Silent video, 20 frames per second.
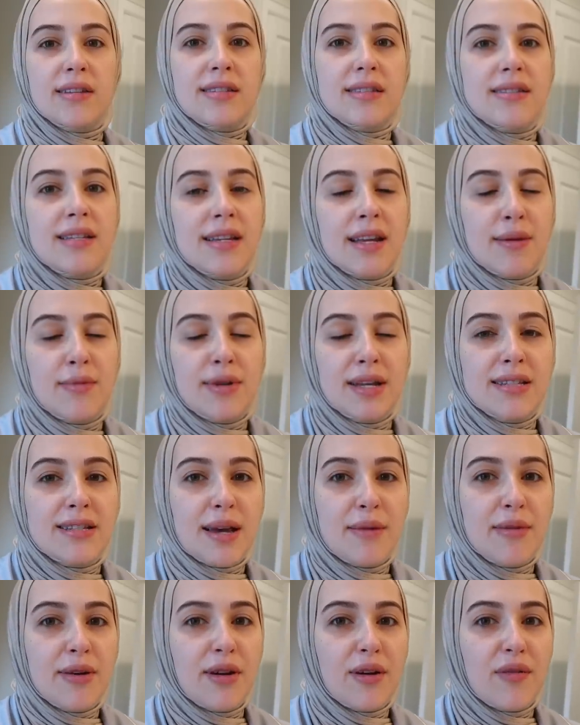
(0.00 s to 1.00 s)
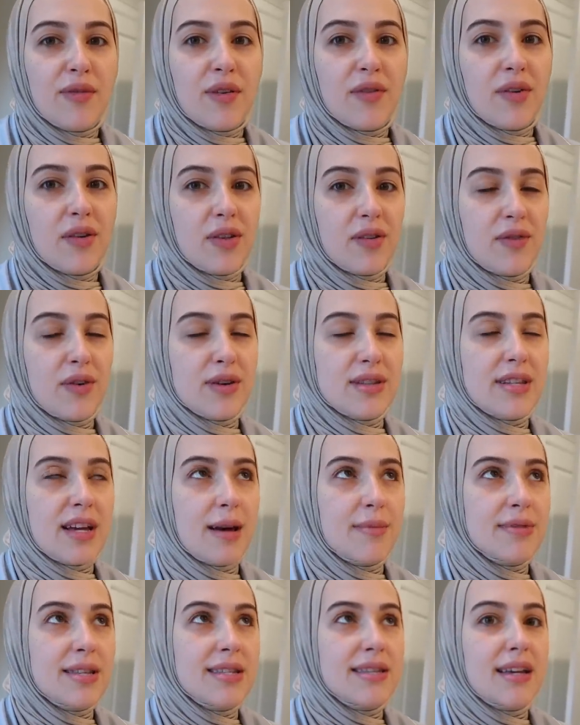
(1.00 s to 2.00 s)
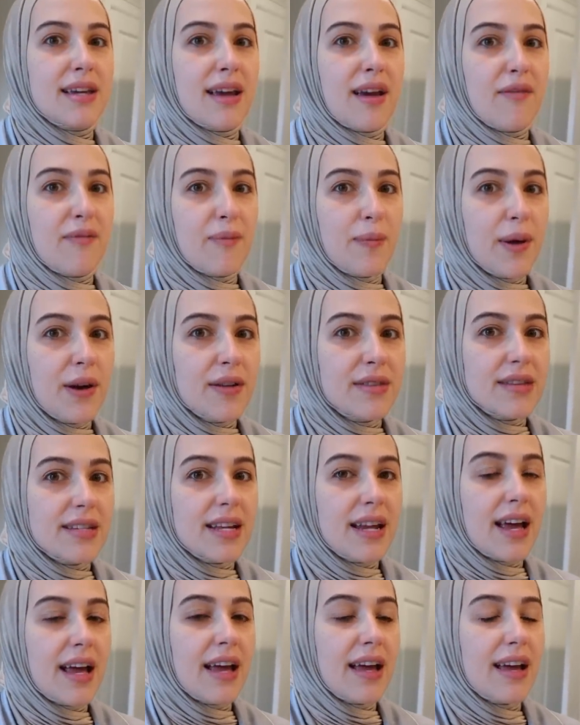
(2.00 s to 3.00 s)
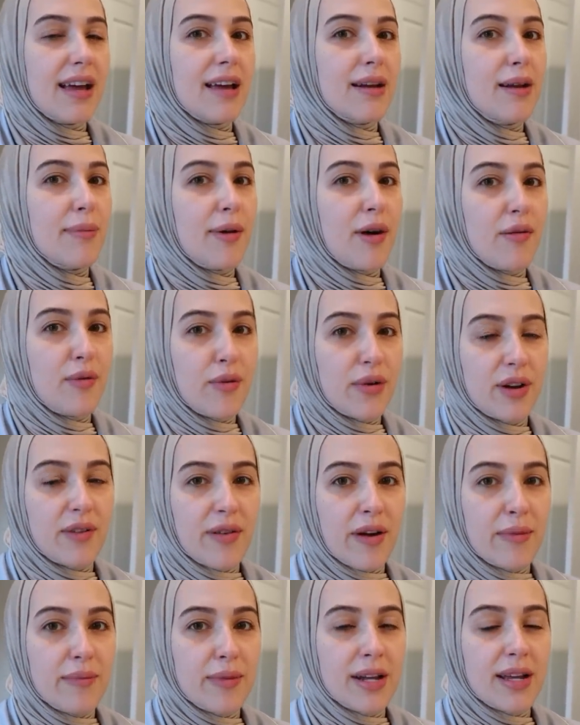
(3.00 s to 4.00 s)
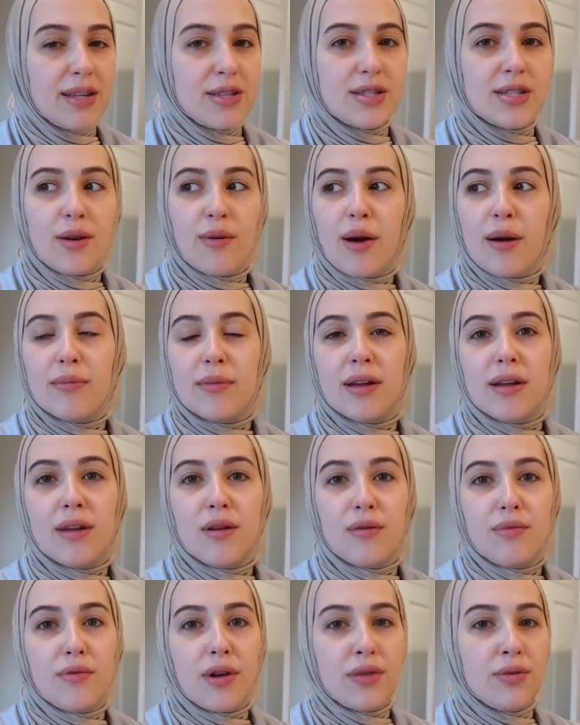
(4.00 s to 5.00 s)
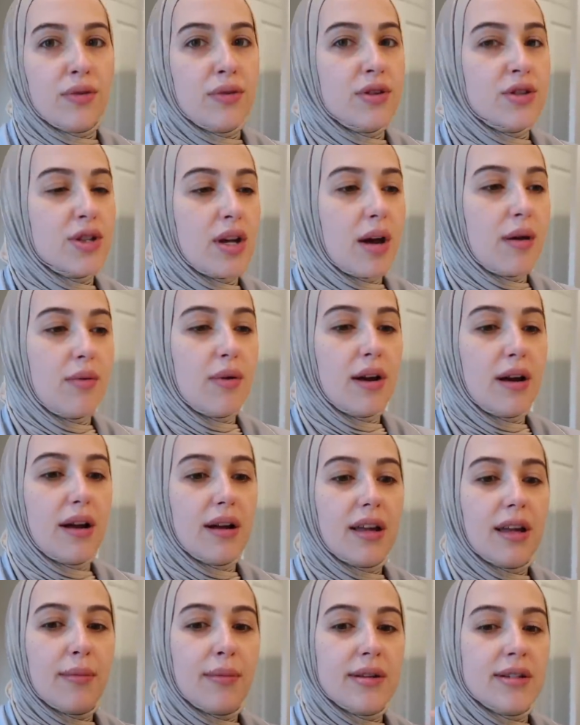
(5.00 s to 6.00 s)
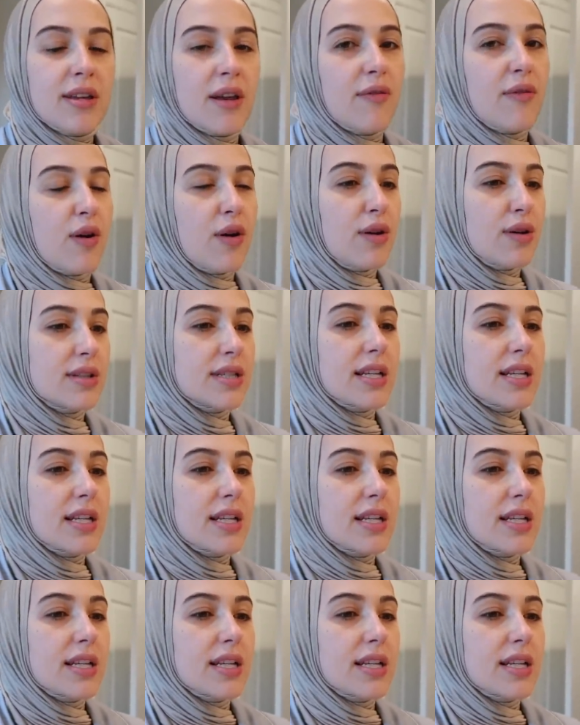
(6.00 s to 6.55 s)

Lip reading: assistant Emily is coming over for the first time since I gave birth today in about 45 minutes, so I'm gonna run through the shower and get myself all